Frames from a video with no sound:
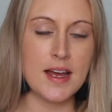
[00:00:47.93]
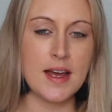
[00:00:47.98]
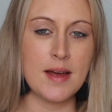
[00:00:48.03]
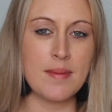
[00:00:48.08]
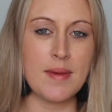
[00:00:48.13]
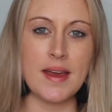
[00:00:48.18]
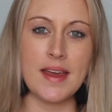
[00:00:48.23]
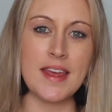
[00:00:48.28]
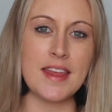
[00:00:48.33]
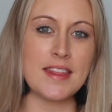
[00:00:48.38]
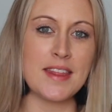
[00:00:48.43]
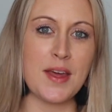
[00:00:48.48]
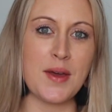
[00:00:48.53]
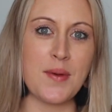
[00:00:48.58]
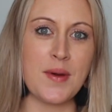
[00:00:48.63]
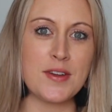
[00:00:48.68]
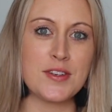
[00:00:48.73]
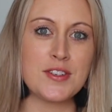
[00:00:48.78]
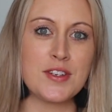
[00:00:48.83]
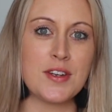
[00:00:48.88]
I get that
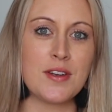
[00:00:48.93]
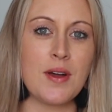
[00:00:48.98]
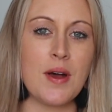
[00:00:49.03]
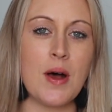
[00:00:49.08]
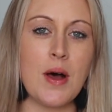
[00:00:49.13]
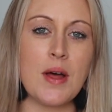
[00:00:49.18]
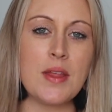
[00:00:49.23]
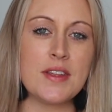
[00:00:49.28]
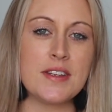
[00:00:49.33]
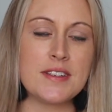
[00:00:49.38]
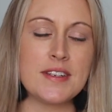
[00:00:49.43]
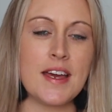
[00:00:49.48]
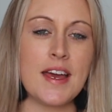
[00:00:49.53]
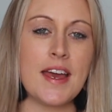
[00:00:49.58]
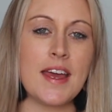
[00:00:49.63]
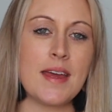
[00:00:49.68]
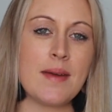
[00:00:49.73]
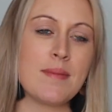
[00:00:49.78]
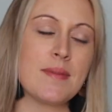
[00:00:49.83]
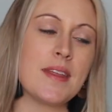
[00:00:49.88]
question all the
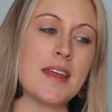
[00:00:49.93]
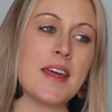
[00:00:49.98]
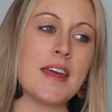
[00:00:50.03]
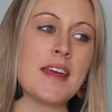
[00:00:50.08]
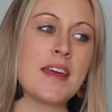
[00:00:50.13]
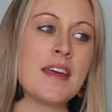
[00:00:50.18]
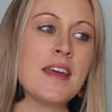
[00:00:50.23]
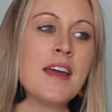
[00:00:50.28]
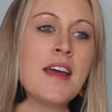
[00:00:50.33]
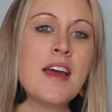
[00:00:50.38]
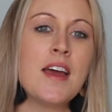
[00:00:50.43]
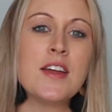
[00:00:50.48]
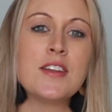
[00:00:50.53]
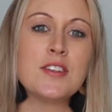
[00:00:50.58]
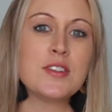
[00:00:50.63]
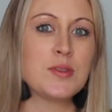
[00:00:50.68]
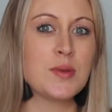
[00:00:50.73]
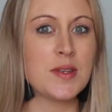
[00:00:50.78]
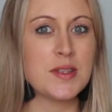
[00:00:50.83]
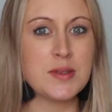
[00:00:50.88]
time, like,
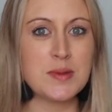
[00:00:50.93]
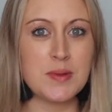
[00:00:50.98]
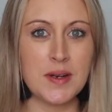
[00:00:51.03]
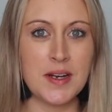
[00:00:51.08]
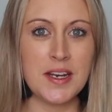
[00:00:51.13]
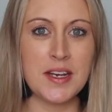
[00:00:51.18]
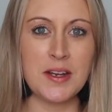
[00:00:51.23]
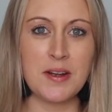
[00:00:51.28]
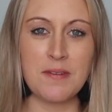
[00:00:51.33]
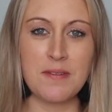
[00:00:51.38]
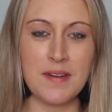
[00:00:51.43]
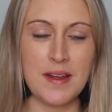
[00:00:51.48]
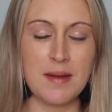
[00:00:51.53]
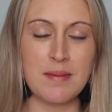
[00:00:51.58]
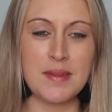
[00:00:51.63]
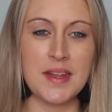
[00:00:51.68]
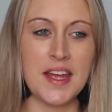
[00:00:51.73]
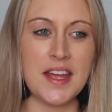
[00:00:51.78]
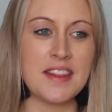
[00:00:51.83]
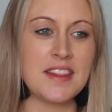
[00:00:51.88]
do twins run in your
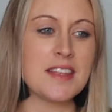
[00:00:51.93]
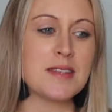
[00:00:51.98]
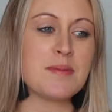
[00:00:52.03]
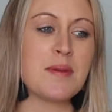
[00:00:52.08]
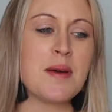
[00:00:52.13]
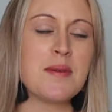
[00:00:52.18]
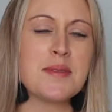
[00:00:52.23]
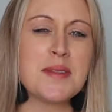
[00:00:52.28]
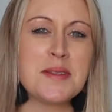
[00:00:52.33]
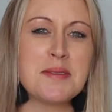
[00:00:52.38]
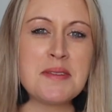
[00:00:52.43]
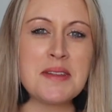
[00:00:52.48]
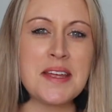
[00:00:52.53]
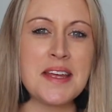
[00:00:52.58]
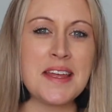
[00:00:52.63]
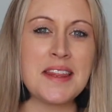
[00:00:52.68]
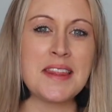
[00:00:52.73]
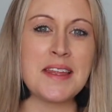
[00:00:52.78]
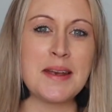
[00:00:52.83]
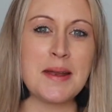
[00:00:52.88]
family? That's
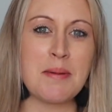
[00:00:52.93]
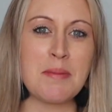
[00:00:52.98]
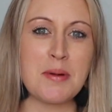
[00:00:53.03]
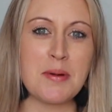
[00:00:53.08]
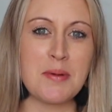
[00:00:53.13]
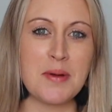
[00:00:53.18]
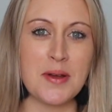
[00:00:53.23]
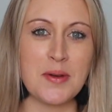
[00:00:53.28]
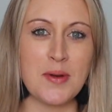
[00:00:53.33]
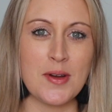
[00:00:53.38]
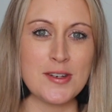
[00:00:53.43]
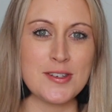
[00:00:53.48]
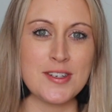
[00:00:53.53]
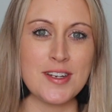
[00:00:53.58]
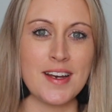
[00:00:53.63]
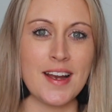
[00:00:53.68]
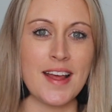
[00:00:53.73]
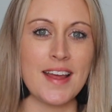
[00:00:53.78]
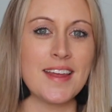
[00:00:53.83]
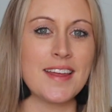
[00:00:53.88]
probably the #1
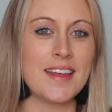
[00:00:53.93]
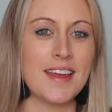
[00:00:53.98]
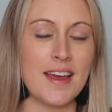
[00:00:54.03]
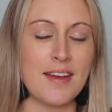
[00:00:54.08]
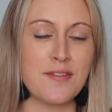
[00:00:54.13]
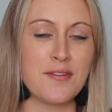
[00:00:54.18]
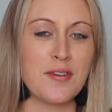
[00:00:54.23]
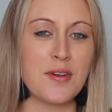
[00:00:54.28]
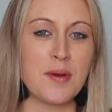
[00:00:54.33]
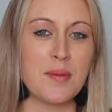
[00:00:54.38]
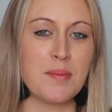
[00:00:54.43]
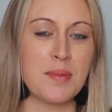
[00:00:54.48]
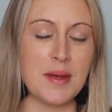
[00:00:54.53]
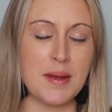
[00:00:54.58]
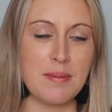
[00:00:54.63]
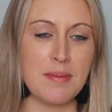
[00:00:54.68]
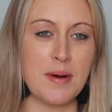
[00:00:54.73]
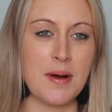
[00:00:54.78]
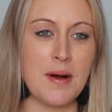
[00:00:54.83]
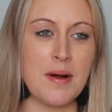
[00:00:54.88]
question I get from
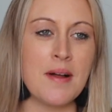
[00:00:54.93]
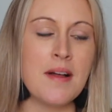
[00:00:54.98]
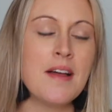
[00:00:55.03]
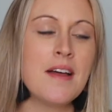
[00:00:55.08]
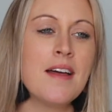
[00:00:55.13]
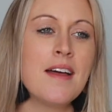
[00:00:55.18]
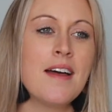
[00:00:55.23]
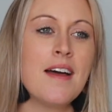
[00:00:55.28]
people.